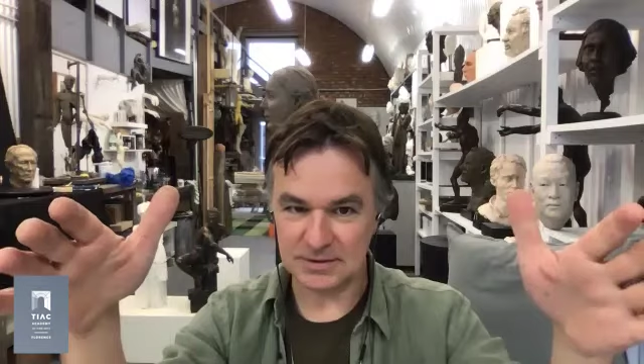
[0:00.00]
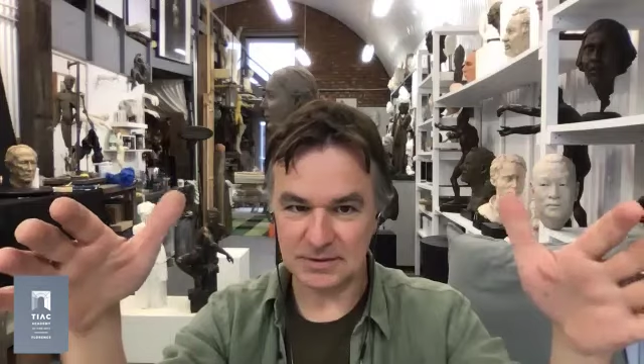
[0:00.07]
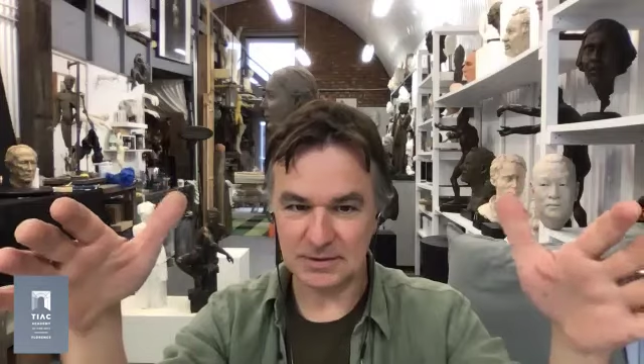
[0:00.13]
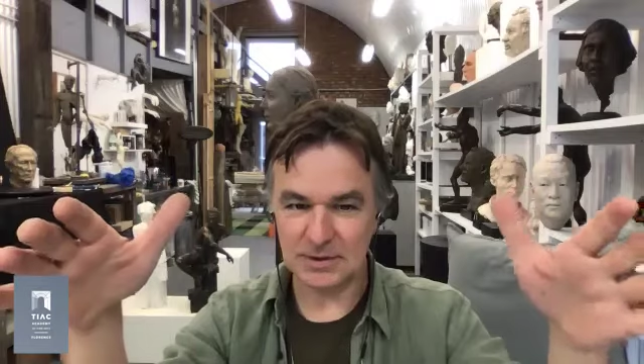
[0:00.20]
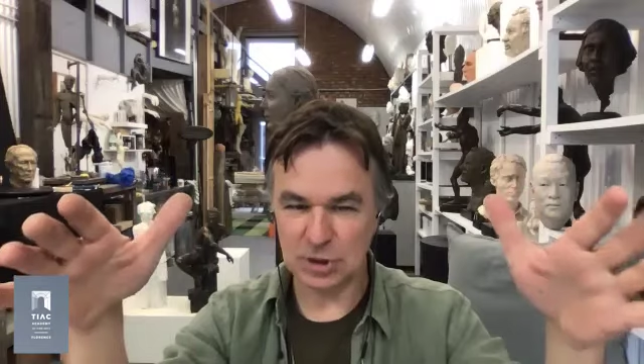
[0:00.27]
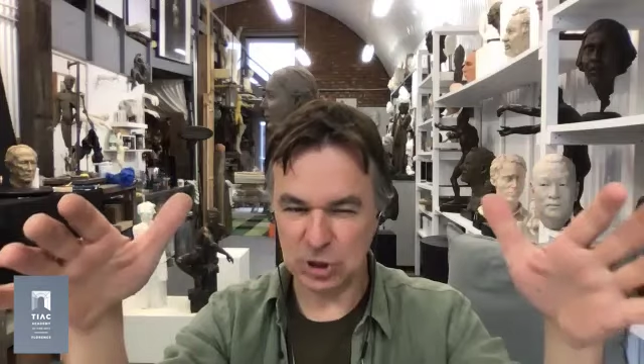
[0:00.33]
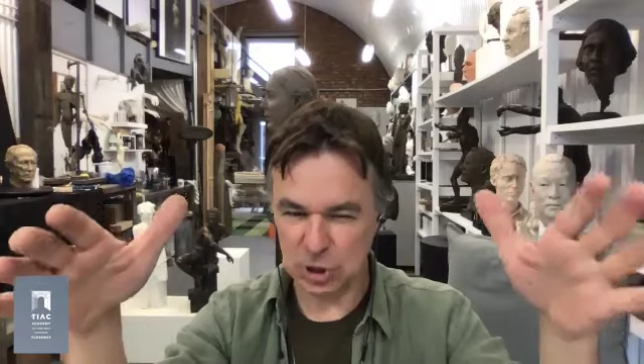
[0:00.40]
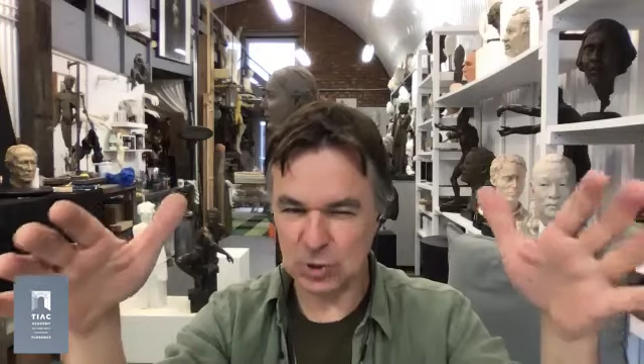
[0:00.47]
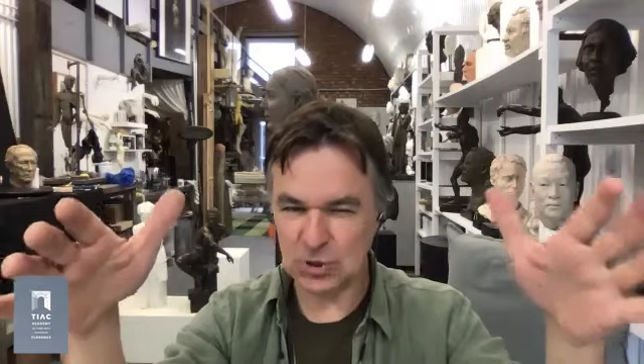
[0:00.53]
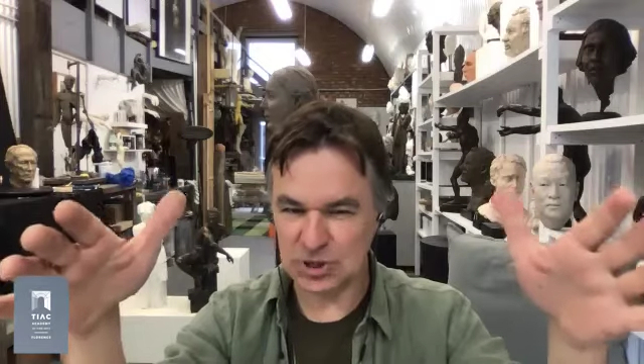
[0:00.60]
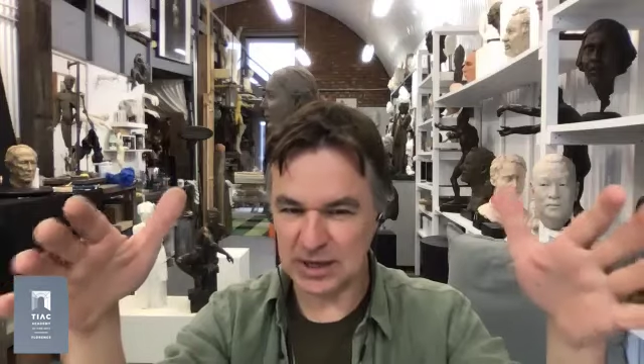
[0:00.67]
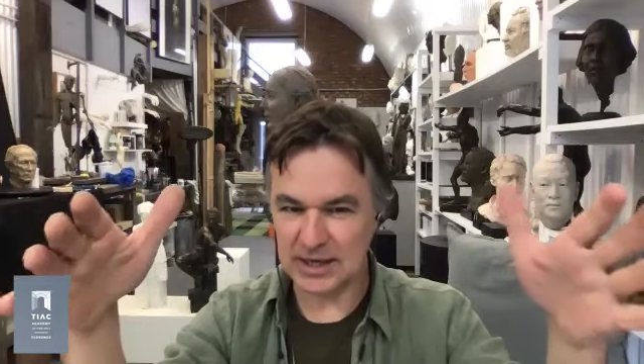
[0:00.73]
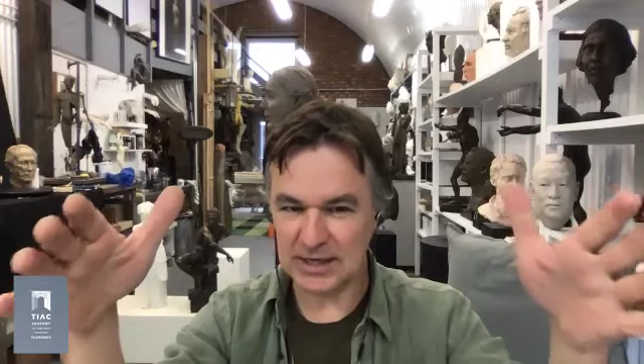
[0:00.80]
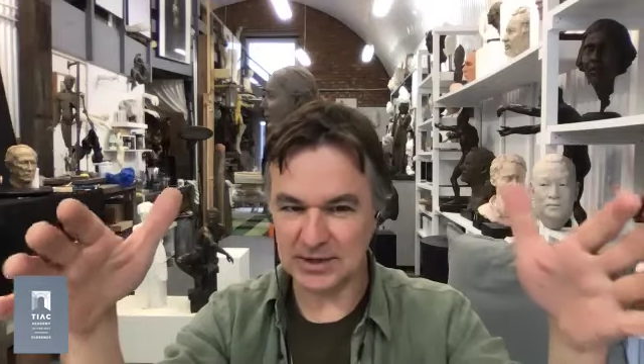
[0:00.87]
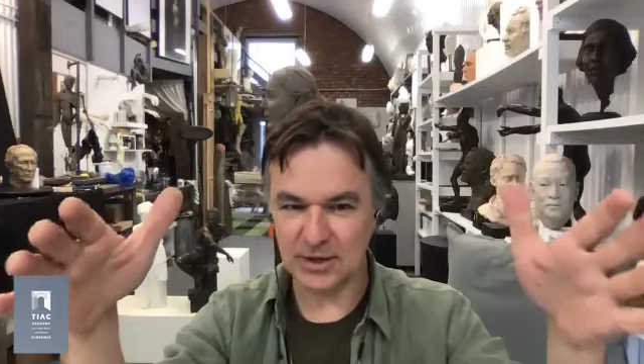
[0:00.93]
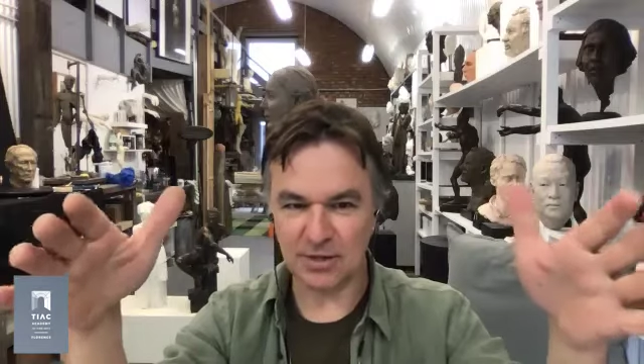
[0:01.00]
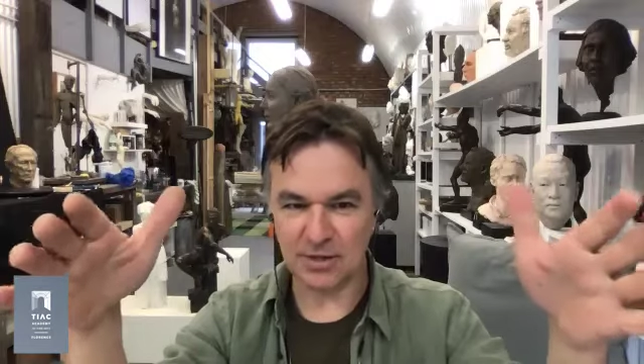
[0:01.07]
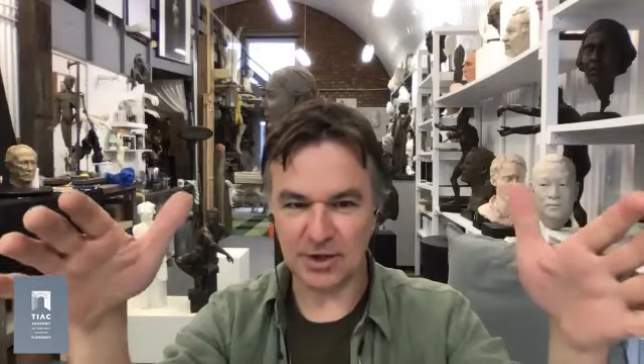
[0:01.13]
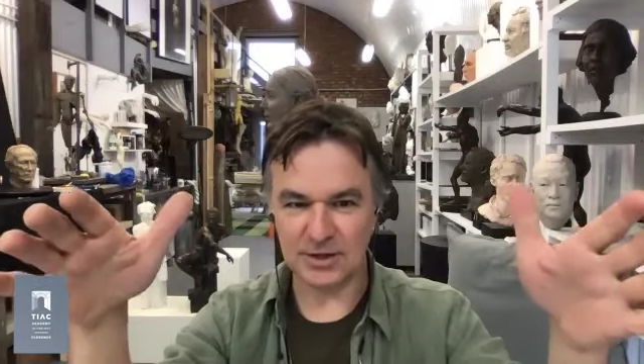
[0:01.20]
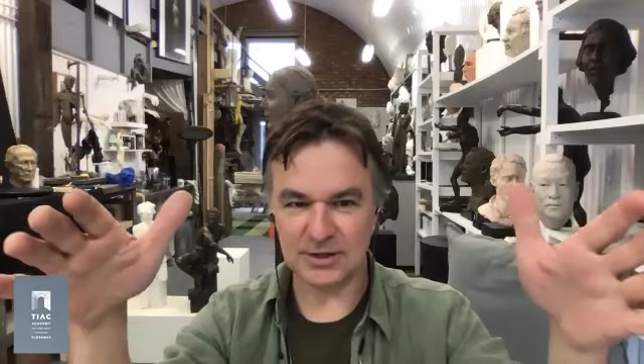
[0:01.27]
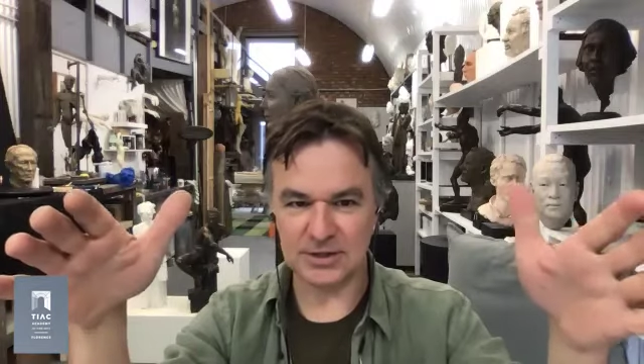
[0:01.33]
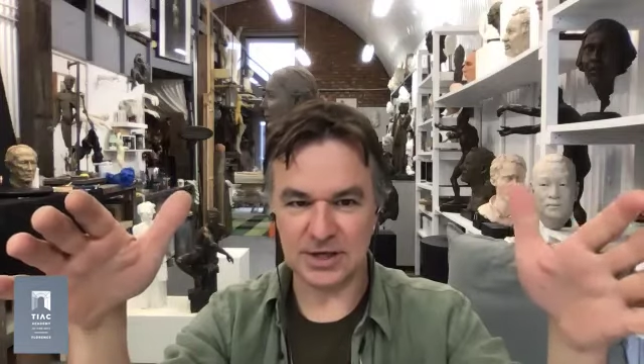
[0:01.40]
usually in the
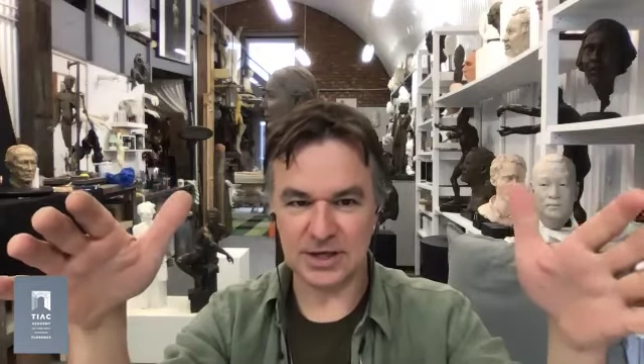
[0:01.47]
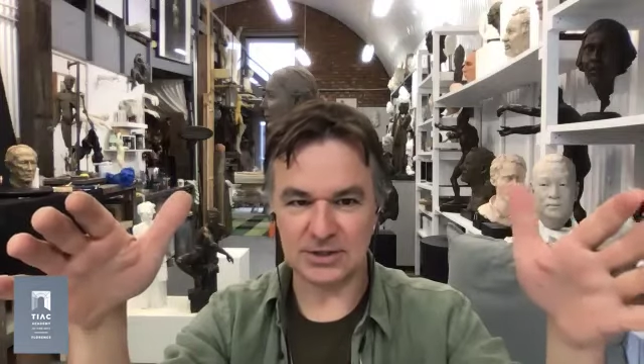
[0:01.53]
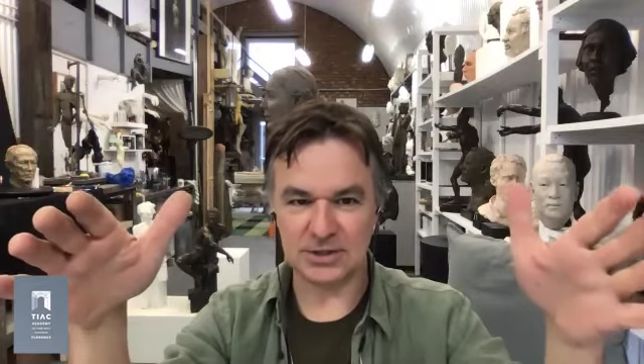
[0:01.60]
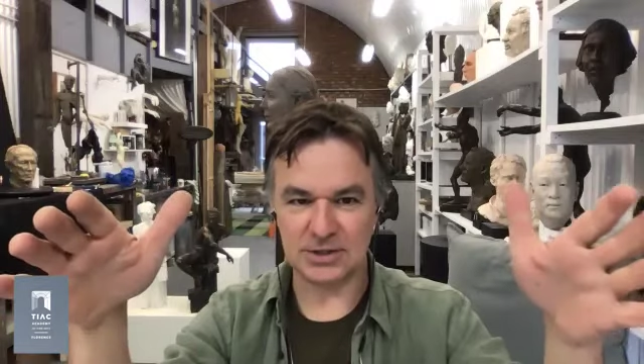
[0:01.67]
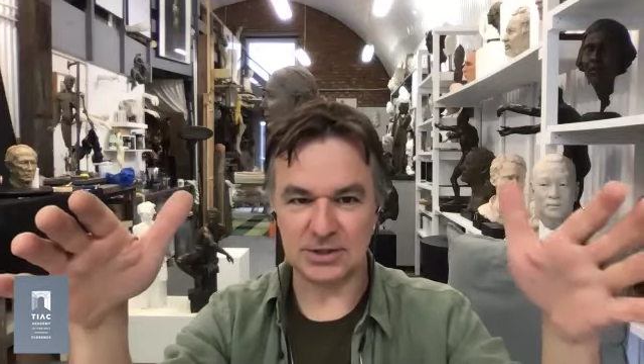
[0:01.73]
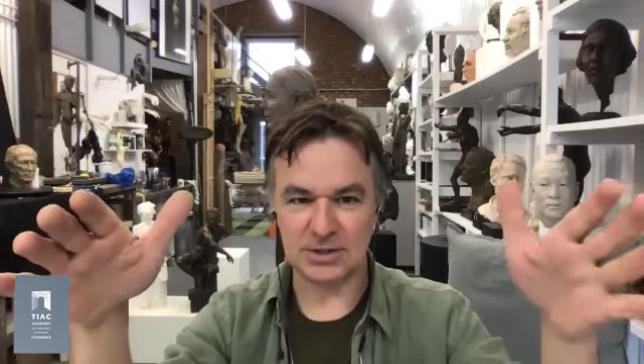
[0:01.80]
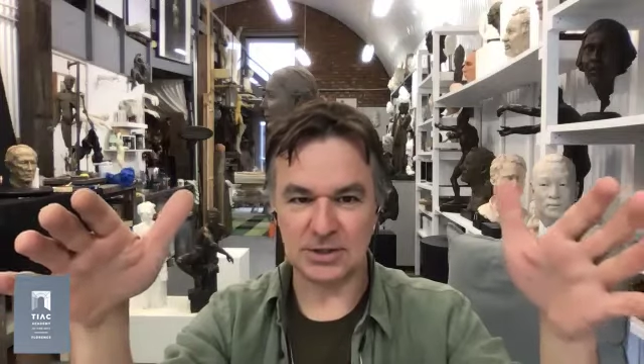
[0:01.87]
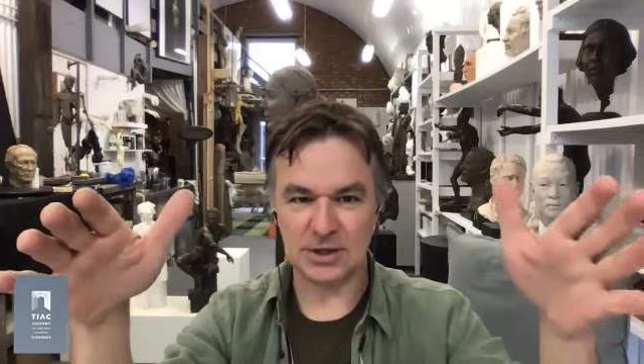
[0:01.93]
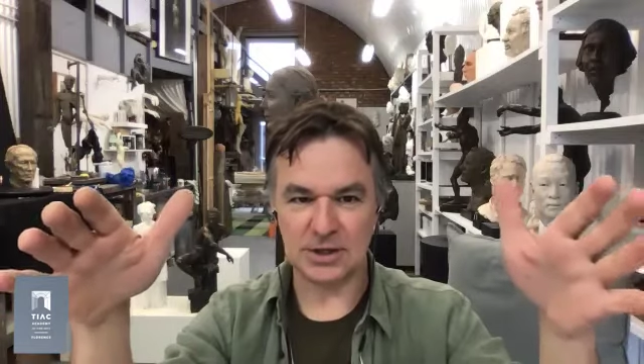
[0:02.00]
third session,